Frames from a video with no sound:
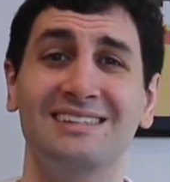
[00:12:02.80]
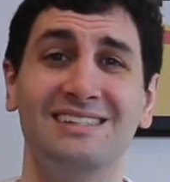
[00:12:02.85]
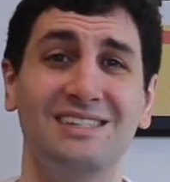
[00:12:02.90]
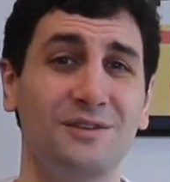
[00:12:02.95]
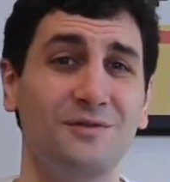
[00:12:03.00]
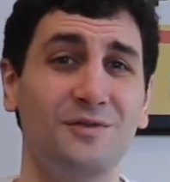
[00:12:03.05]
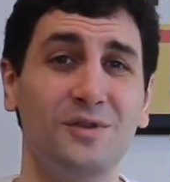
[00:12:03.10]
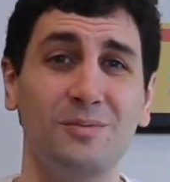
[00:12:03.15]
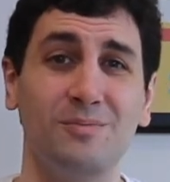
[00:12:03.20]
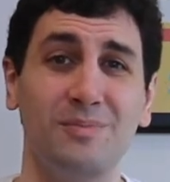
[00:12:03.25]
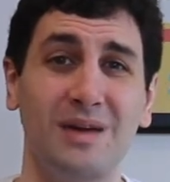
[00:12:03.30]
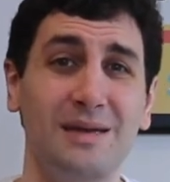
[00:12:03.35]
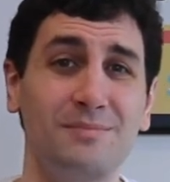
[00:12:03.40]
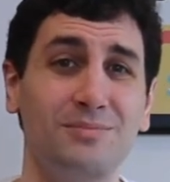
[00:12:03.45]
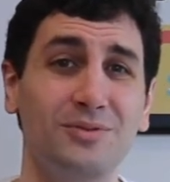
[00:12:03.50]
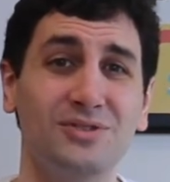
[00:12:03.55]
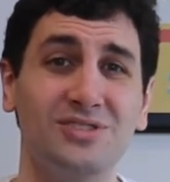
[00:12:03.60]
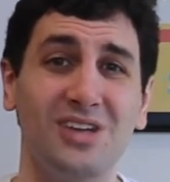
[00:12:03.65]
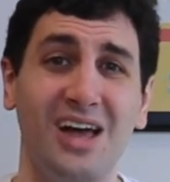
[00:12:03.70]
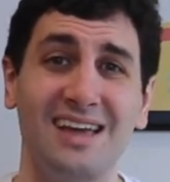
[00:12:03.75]
different
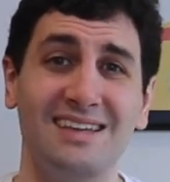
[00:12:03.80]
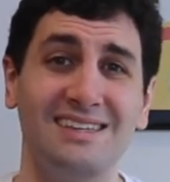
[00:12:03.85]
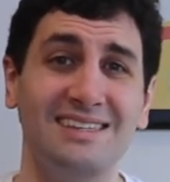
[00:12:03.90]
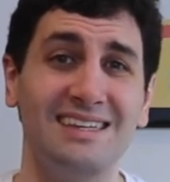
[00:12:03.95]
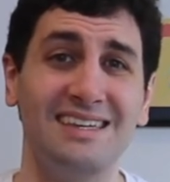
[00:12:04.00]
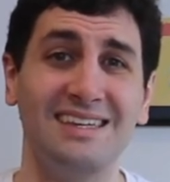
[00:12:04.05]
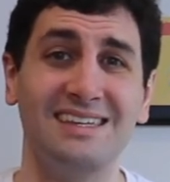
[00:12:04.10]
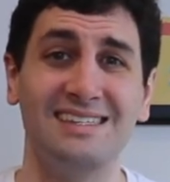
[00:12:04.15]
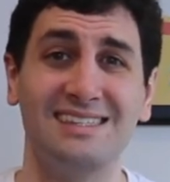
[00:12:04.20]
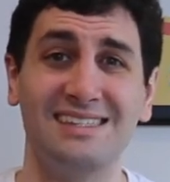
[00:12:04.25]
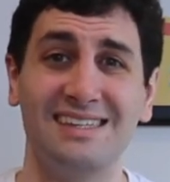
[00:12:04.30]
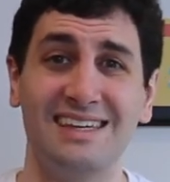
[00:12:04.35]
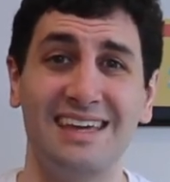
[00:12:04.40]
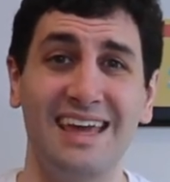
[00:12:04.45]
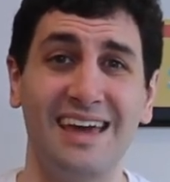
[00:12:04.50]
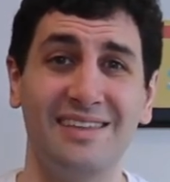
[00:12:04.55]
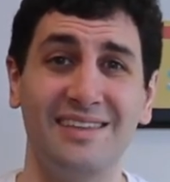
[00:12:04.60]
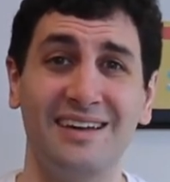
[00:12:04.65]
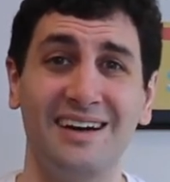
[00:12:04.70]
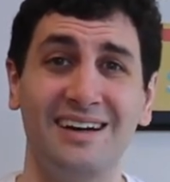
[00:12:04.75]
people's ideas
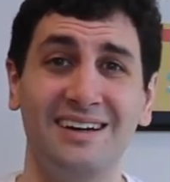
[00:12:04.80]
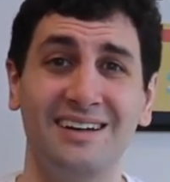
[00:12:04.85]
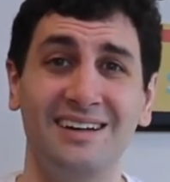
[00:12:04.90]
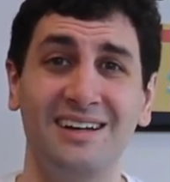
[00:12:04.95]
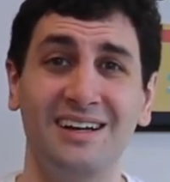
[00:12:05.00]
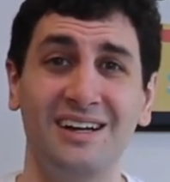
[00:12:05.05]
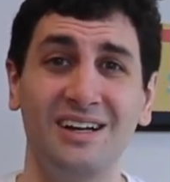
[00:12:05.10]
together.